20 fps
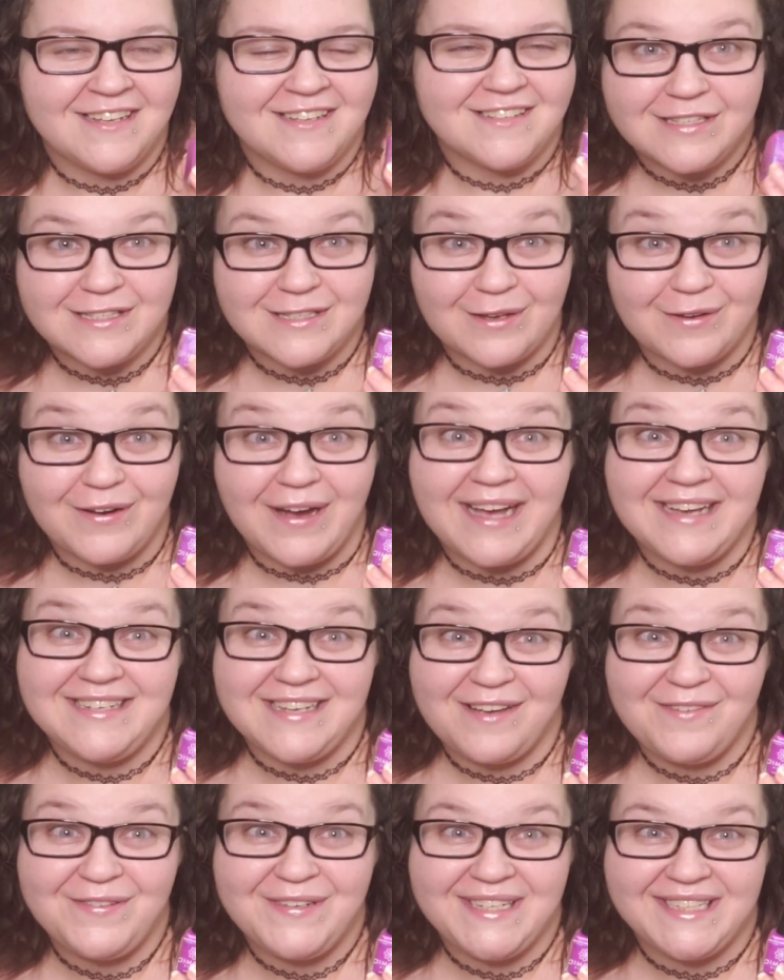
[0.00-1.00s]
So I
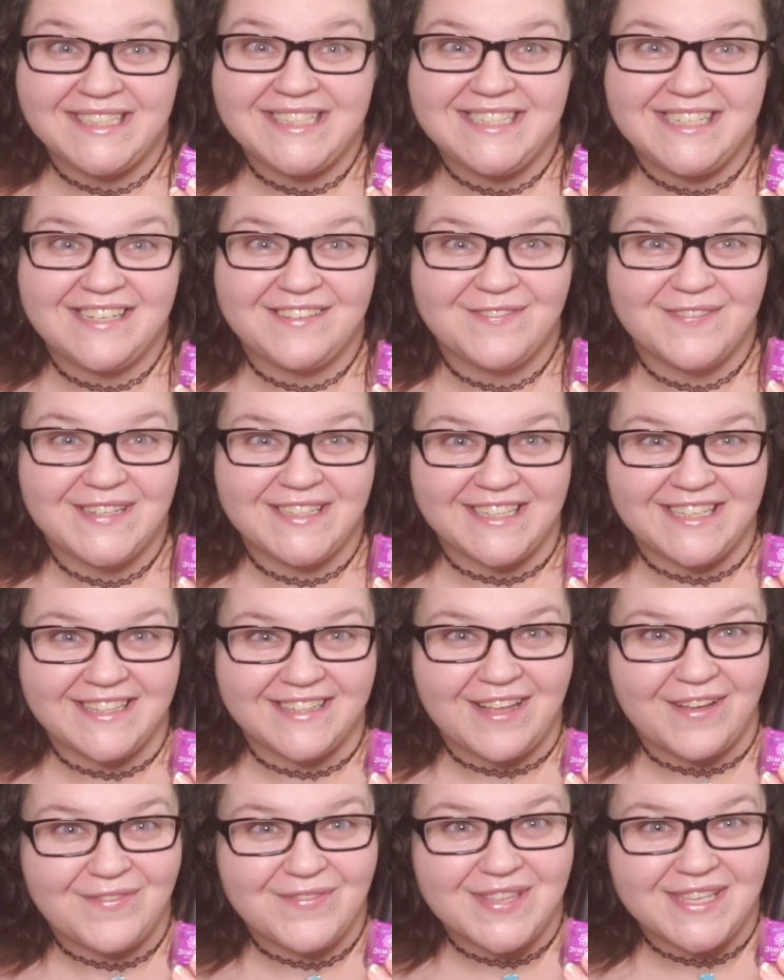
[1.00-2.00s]
definitely did really
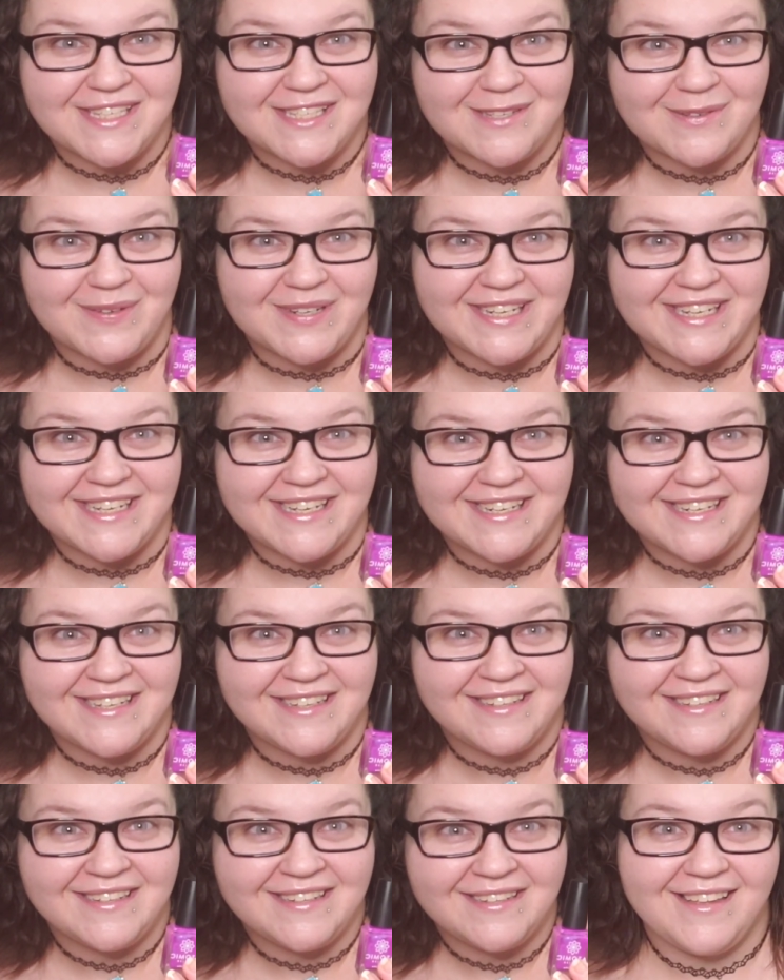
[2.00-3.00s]
love this one.
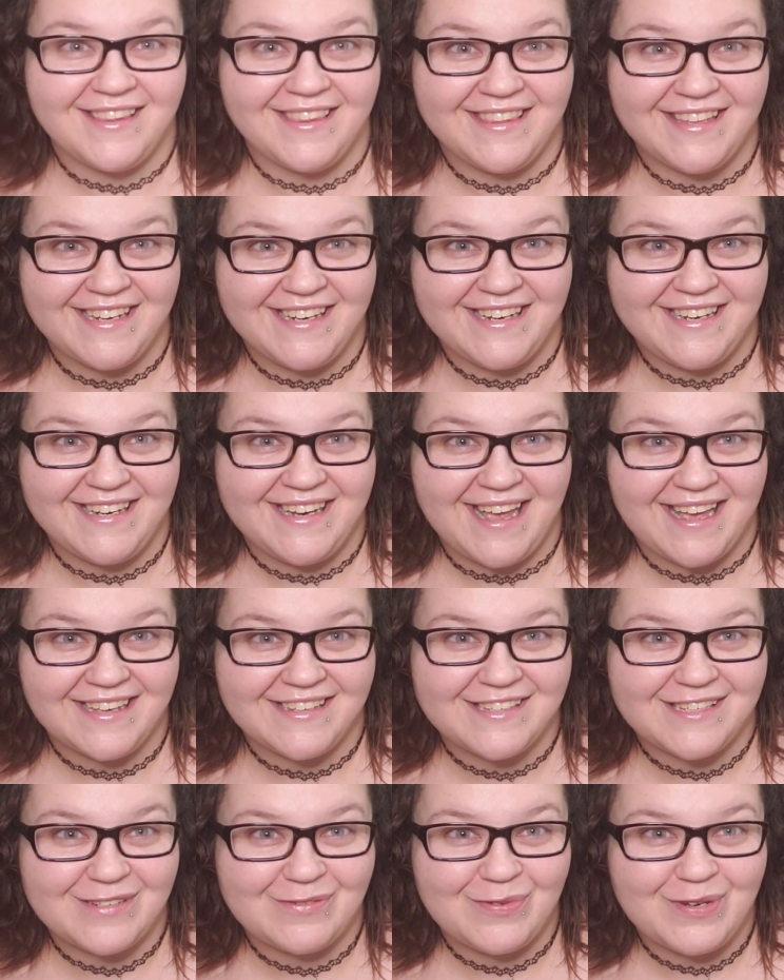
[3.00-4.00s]
The
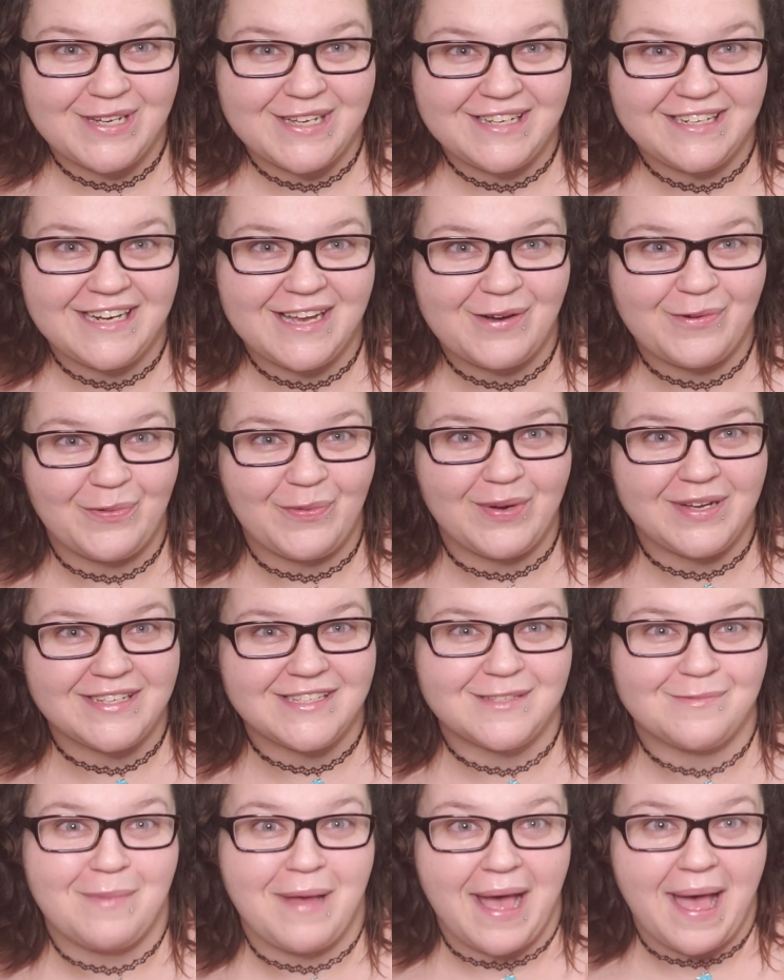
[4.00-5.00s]
next one
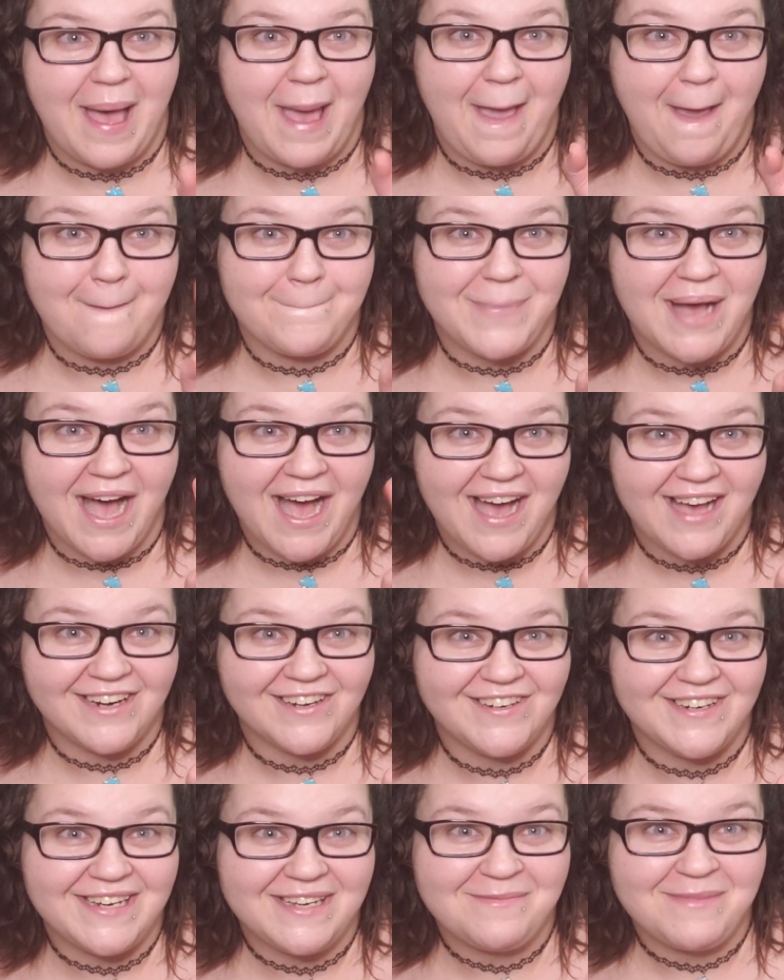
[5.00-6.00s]
was my
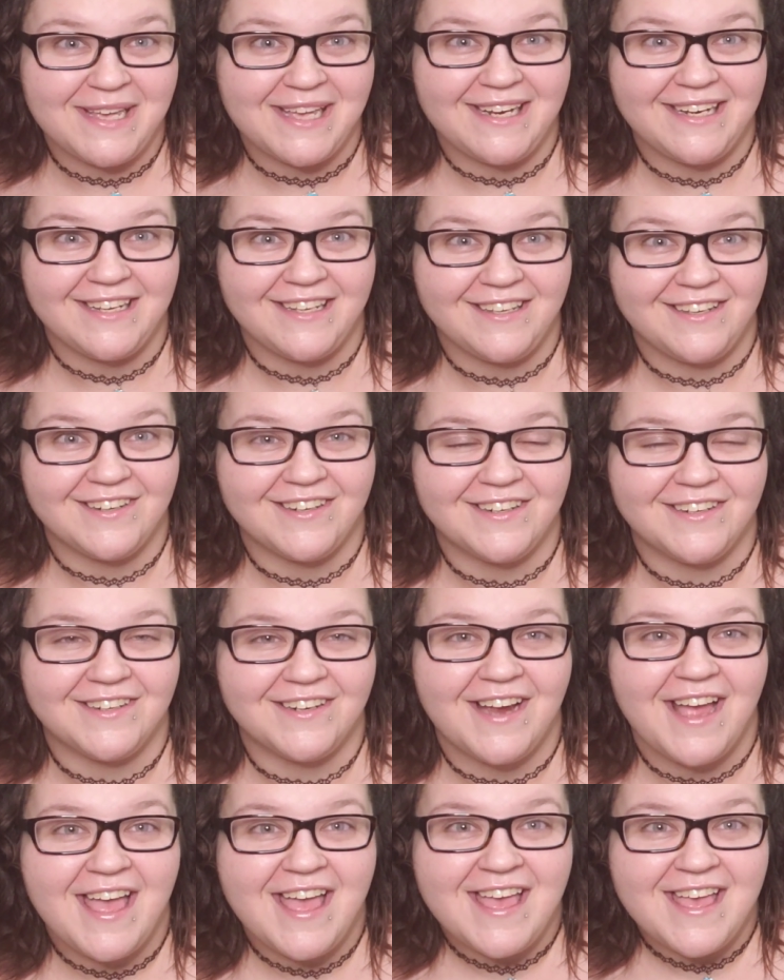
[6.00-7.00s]
Pottery manicure.